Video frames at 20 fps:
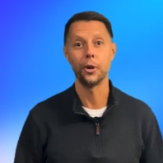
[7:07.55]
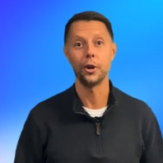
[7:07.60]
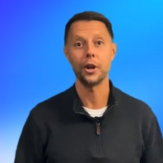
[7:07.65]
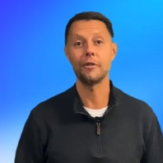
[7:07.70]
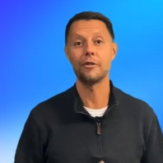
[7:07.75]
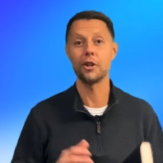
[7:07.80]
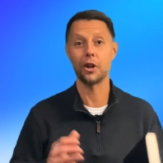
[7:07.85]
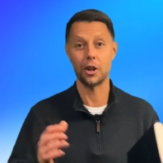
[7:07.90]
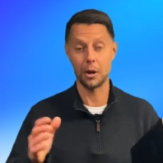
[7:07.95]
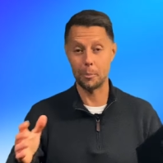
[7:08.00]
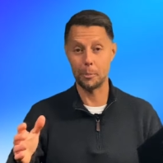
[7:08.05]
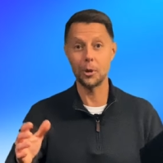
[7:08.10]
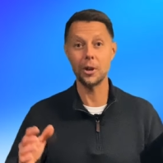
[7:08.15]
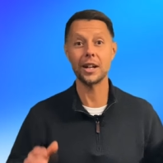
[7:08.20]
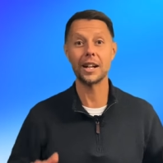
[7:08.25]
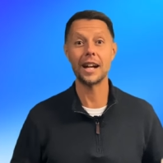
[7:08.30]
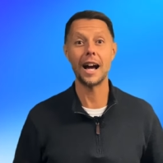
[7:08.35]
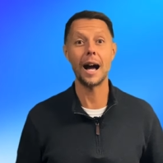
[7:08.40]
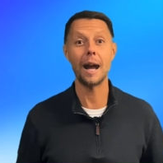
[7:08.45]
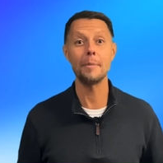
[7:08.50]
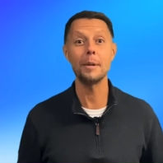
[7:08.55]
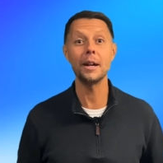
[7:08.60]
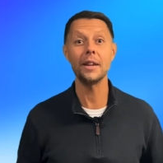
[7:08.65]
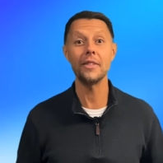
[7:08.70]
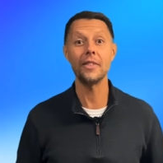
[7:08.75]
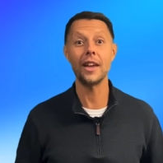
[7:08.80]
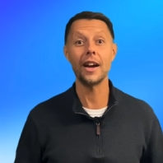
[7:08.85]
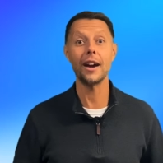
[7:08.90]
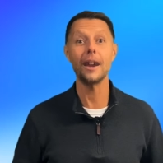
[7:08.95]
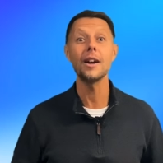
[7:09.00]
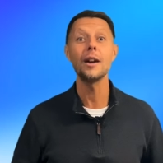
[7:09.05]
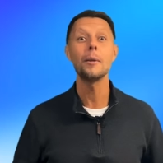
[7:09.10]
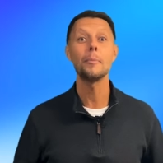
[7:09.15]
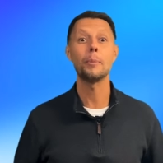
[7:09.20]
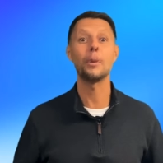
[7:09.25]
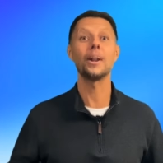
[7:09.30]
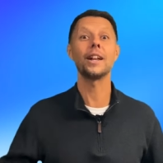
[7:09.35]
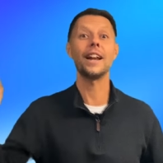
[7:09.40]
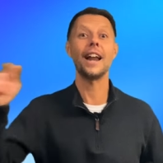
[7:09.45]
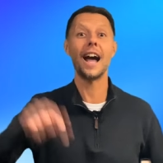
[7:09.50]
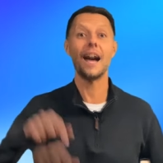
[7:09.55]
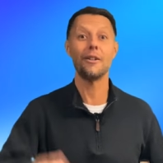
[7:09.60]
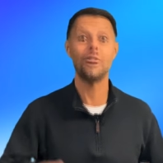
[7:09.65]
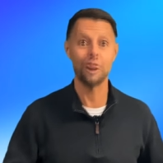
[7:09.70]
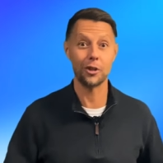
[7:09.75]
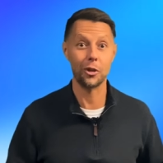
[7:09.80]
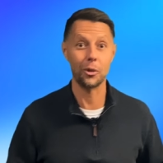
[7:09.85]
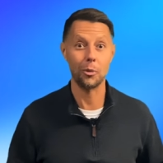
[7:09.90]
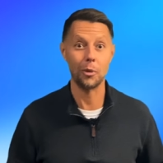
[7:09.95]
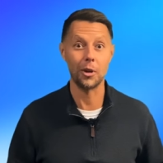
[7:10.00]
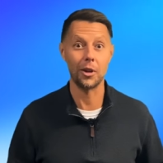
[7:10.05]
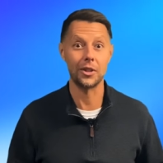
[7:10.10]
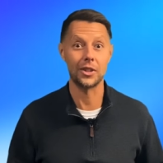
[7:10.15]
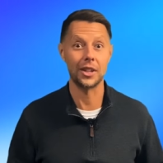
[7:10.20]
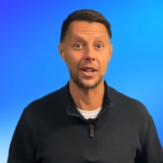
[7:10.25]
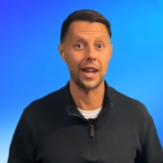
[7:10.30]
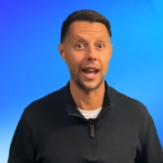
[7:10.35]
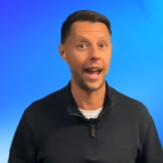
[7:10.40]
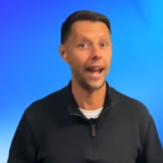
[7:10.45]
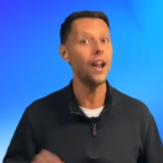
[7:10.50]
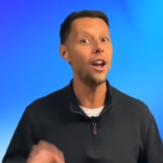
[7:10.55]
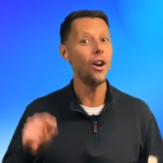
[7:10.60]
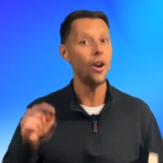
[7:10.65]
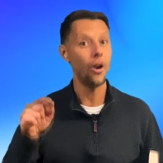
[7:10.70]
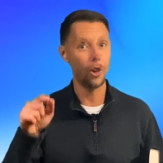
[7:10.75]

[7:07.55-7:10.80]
If you're going to put a comma in there, put it after the word today,